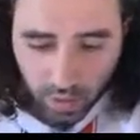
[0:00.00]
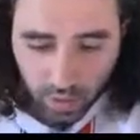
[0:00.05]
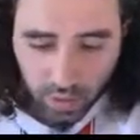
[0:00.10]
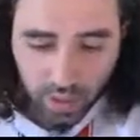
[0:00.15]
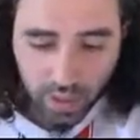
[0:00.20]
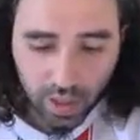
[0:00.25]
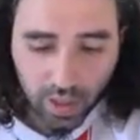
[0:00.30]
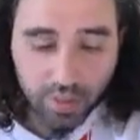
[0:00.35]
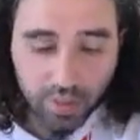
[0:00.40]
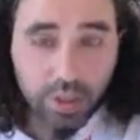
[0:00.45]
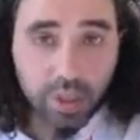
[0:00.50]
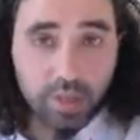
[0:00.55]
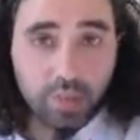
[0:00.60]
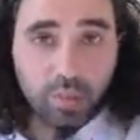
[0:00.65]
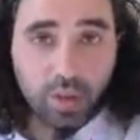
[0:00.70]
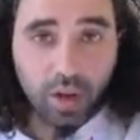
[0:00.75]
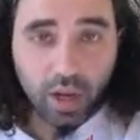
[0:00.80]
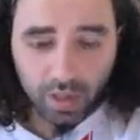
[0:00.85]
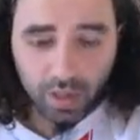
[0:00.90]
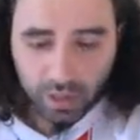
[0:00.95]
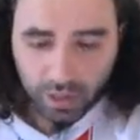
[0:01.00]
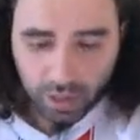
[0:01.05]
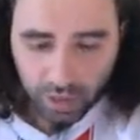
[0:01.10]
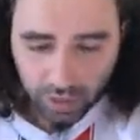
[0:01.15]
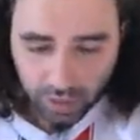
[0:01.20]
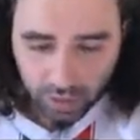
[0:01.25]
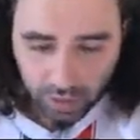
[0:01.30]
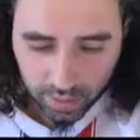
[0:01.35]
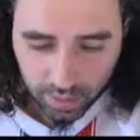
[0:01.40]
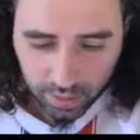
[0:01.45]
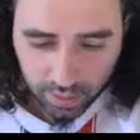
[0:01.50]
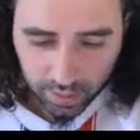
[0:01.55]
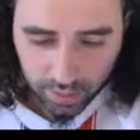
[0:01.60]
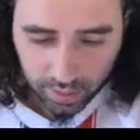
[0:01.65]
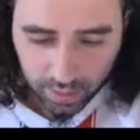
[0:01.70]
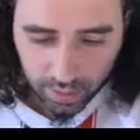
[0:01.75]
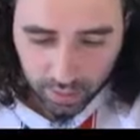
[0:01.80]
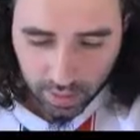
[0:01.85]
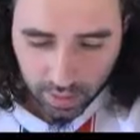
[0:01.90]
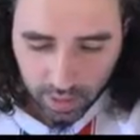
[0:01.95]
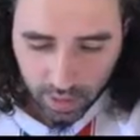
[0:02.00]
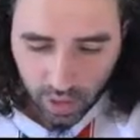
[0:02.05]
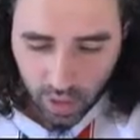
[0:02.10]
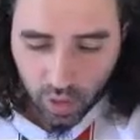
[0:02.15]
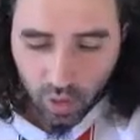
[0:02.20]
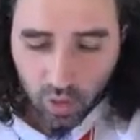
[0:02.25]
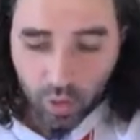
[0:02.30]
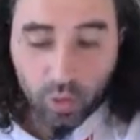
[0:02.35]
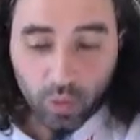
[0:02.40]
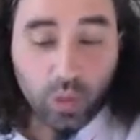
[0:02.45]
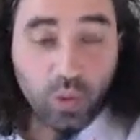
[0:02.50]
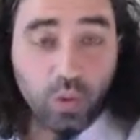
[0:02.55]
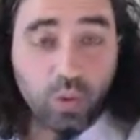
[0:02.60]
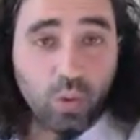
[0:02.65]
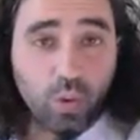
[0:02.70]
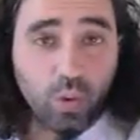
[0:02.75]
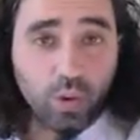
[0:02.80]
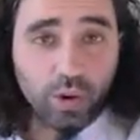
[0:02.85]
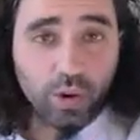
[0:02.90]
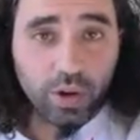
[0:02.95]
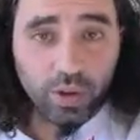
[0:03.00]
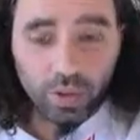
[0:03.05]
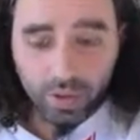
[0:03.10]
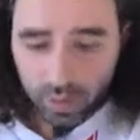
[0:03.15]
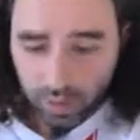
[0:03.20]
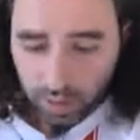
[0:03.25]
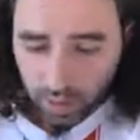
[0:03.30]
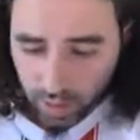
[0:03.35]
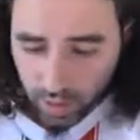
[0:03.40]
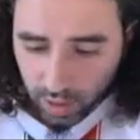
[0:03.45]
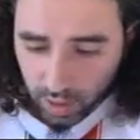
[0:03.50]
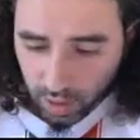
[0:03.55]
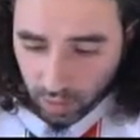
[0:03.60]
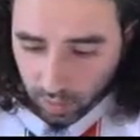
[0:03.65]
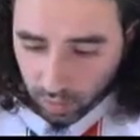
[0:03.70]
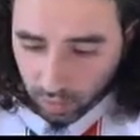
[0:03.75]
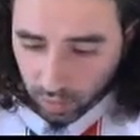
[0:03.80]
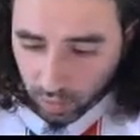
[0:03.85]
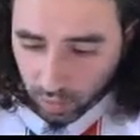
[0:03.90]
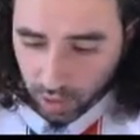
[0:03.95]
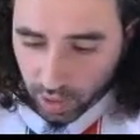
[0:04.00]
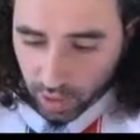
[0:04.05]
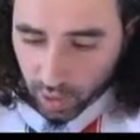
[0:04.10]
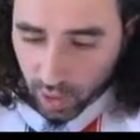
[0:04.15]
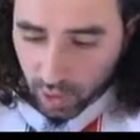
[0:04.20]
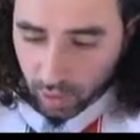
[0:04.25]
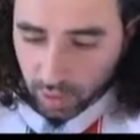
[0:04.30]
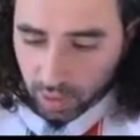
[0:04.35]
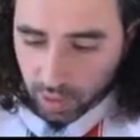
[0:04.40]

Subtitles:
without being punished or rewarded for the